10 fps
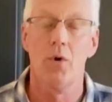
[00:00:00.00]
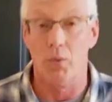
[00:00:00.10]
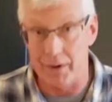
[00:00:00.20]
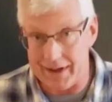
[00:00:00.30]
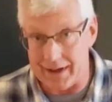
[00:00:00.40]

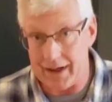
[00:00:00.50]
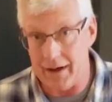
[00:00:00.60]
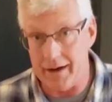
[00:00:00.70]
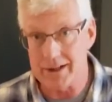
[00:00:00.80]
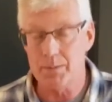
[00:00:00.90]
working in
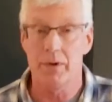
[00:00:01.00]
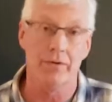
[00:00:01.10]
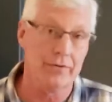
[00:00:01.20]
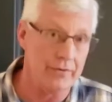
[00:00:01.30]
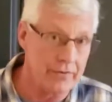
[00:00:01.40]

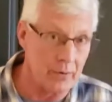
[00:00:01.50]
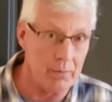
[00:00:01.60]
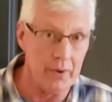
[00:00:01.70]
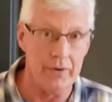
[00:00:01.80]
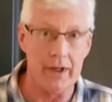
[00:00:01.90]
hospitals, those that are
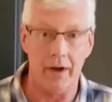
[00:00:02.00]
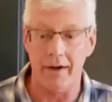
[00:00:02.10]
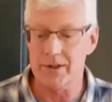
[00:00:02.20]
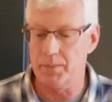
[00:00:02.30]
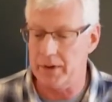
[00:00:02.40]
building
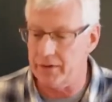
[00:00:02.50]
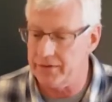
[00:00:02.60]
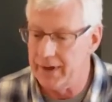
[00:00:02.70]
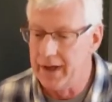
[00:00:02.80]
hospitals,